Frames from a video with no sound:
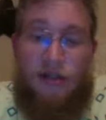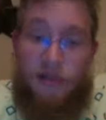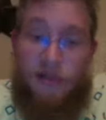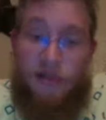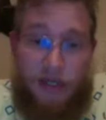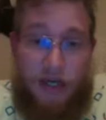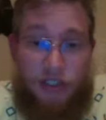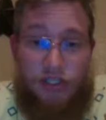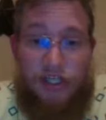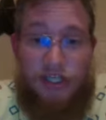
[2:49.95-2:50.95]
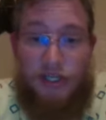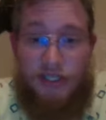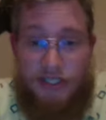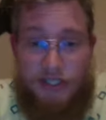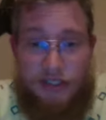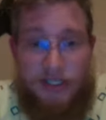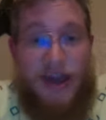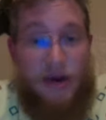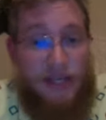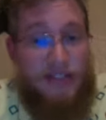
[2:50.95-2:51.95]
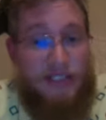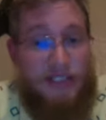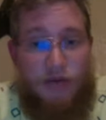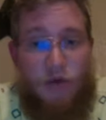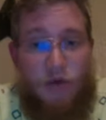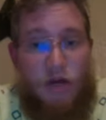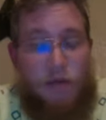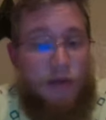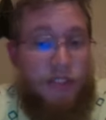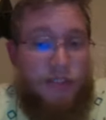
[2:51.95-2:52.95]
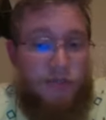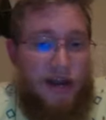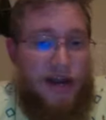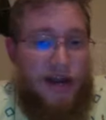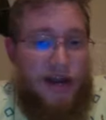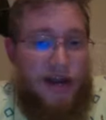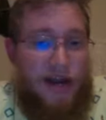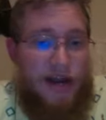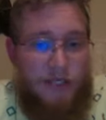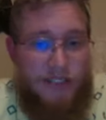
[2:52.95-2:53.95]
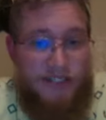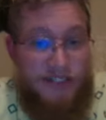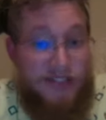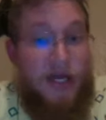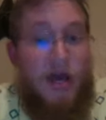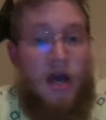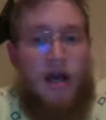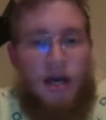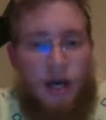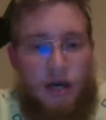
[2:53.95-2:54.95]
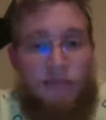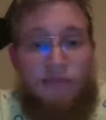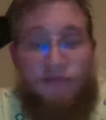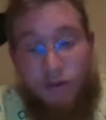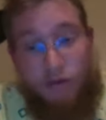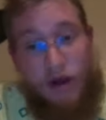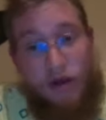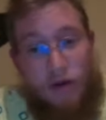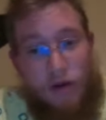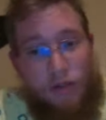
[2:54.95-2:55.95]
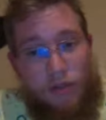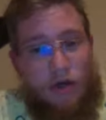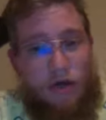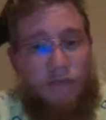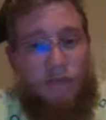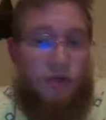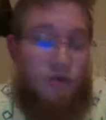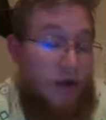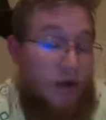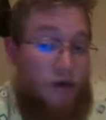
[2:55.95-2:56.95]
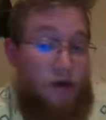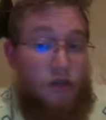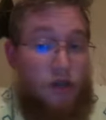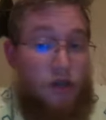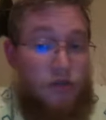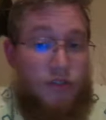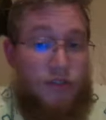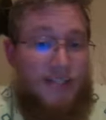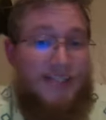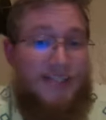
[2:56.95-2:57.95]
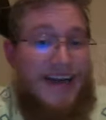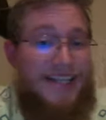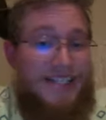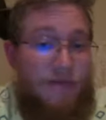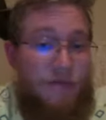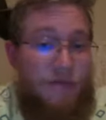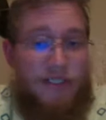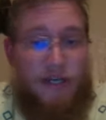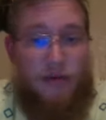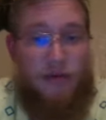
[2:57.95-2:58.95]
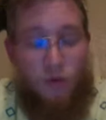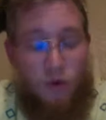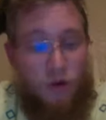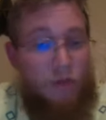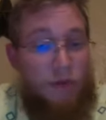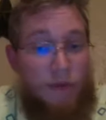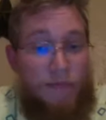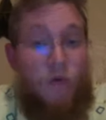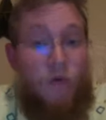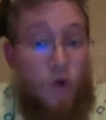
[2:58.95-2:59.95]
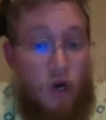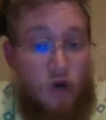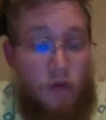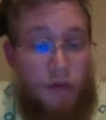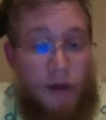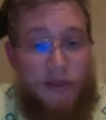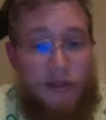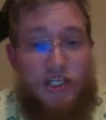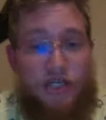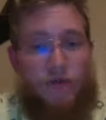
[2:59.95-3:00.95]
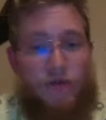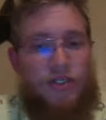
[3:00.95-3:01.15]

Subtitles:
that county and city water departments supply to households and businesses come from groundwater withdrawal. Groundwater alone supplies 97% of the rural population with its